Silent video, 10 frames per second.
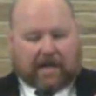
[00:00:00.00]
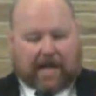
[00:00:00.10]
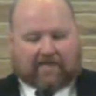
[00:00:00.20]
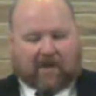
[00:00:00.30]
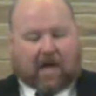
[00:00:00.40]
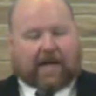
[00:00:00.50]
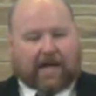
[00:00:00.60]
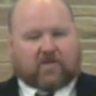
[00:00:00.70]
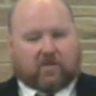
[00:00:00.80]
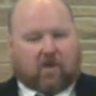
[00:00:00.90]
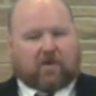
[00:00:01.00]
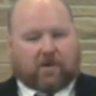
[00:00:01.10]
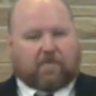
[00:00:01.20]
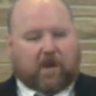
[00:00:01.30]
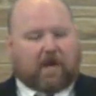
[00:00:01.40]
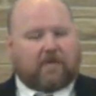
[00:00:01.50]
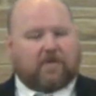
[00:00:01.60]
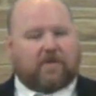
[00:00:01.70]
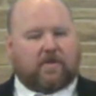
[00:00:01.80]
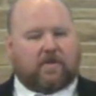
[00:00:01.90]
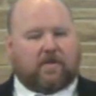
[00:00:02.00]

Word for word: and have God answer all your prayers.